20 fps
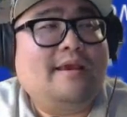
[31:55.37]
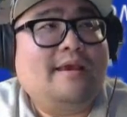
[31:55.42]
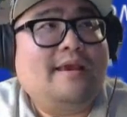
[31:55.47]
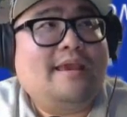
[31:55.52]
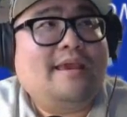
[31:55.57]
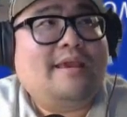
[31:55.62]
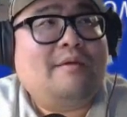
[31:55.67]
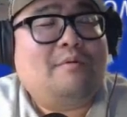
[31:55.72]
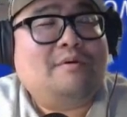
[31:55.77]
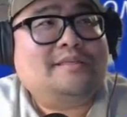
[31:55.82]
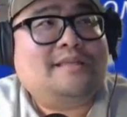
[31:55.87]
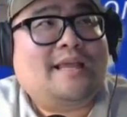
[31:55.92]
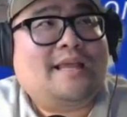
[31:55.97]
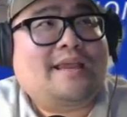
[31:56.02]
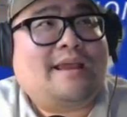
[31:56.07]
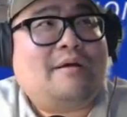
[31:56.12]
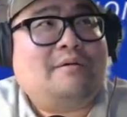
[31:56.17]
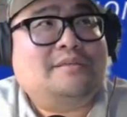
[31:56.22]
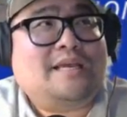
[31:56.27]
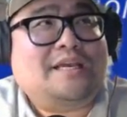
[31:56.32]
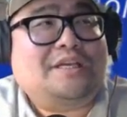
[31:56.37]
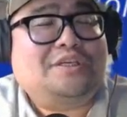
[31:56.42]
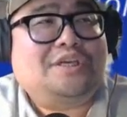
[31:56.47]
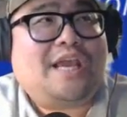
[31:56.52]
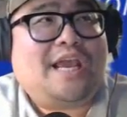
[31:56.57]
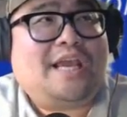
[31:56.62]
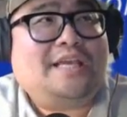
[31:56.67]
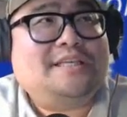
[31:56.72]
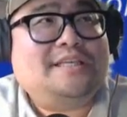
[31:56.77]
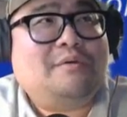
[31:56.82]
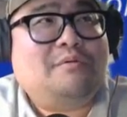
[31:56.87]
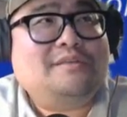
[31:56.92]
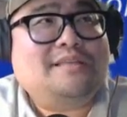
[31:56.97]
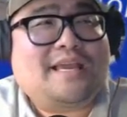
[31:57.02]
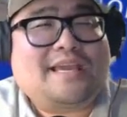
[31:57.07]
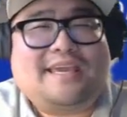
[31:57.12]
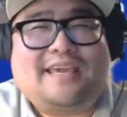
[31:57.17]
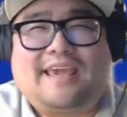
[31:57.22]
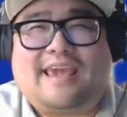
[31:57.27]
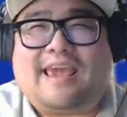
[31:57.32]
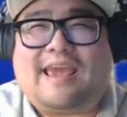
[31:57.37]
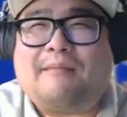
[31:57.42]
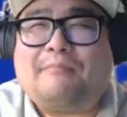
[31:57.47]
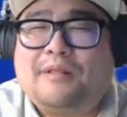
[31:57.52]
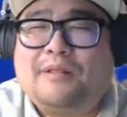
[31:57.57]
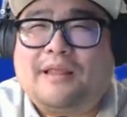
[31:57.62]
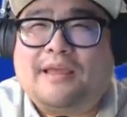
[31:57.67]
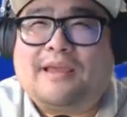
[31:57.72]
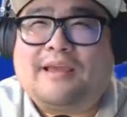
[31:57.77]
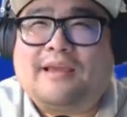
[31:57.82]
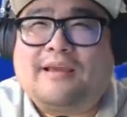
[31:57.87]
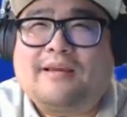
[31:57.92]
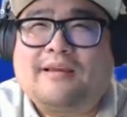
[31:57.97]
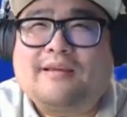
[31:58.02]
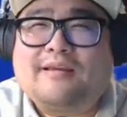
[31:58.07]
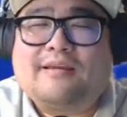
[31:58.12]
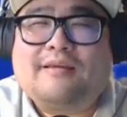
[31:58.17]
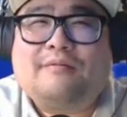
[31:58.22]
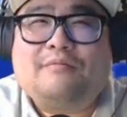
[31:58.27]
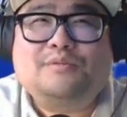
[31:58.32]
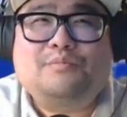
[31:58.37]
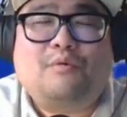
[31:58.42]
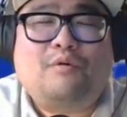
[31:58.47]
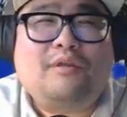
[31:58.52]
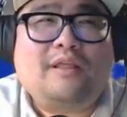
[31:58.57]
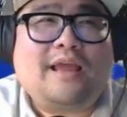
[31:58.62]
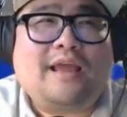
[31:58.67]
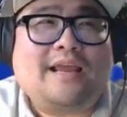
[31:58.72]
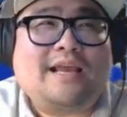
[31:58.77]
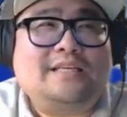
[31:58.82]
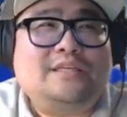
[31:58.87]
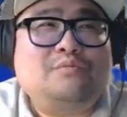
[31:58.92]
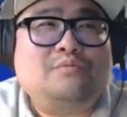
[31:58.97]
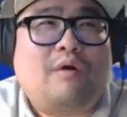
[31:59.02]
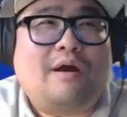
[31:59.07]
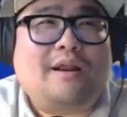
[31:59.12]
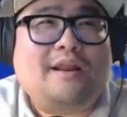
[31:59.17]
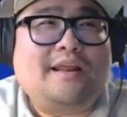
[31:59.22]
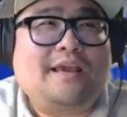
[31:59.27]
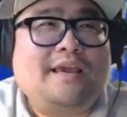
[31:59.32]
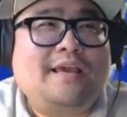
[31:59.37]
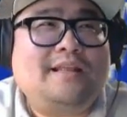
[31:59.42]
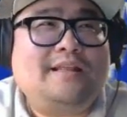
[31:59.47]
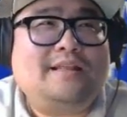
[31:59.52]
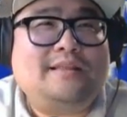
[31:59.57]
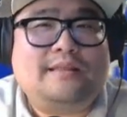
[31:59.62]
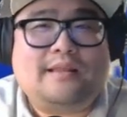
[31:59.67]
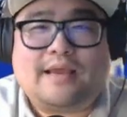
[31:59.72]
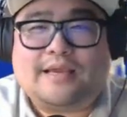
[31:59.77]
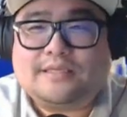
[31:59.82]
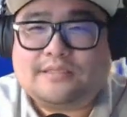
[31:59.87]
it wasn't like I was like chasing. It wasn't like gambling. It was more like I just wanted to hit nice